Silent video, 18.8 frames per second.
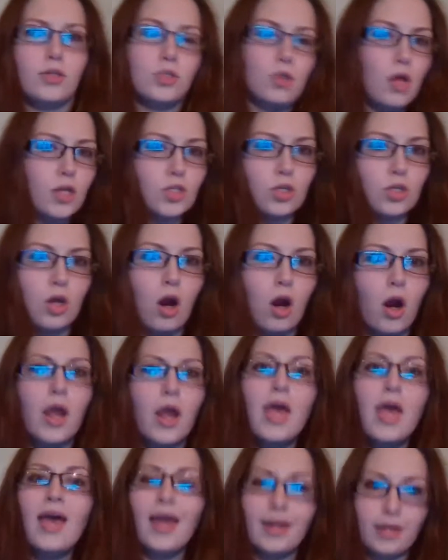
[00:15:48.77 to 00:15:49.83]
you lost your car,
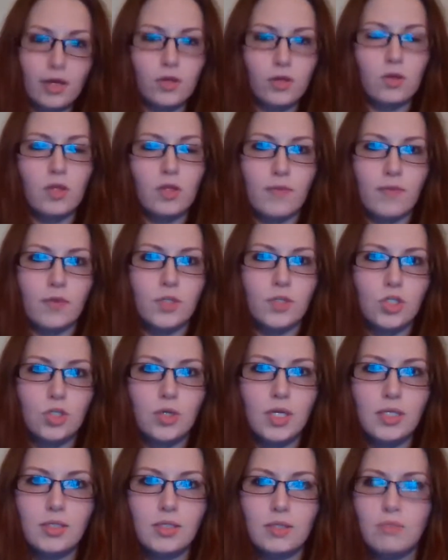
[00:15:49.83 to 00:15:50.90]
and now you're living on the
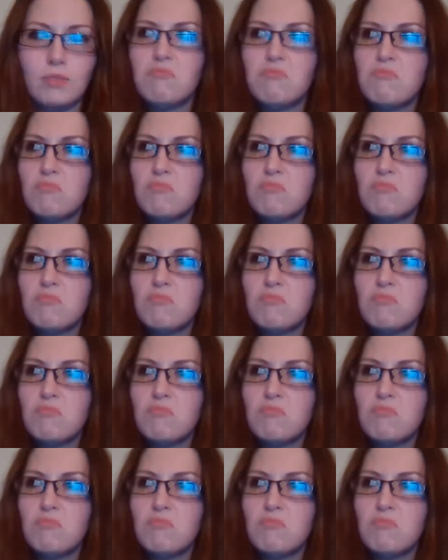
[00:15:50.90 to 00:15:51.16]
streets,